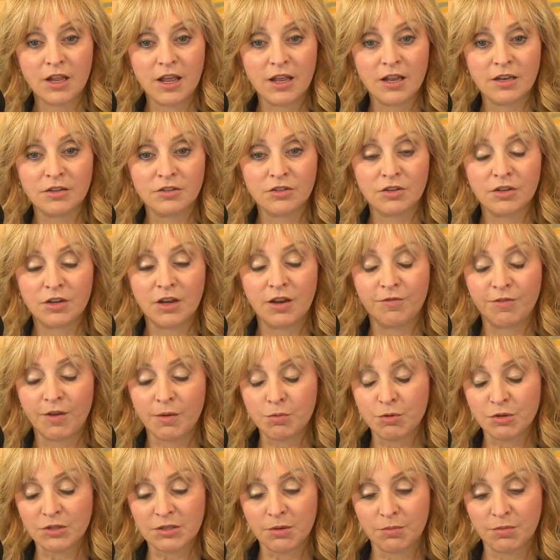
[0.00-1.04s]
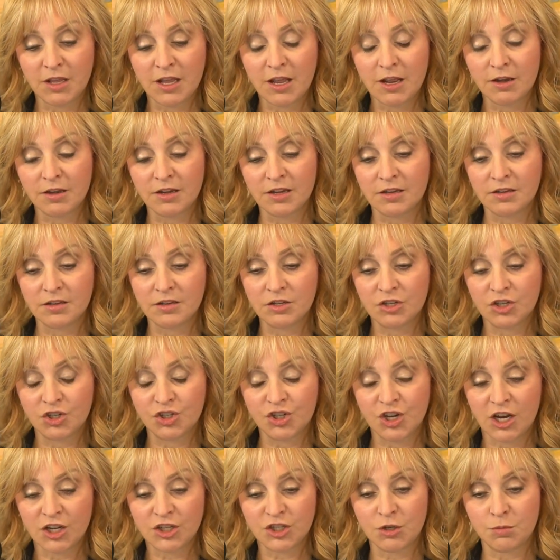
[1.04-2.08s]
And if I put something into
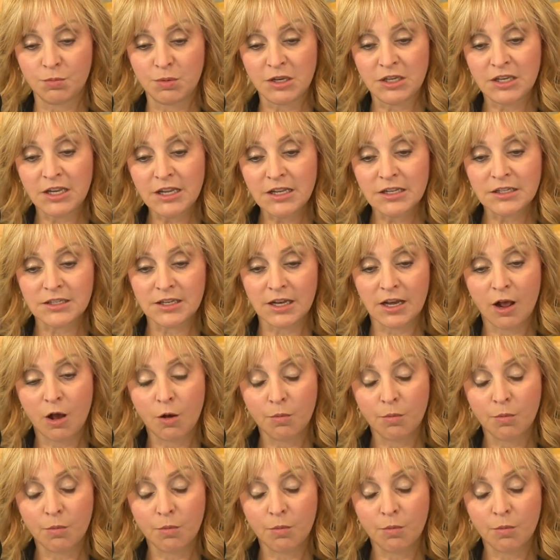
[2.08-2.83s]
ChatGPT and said,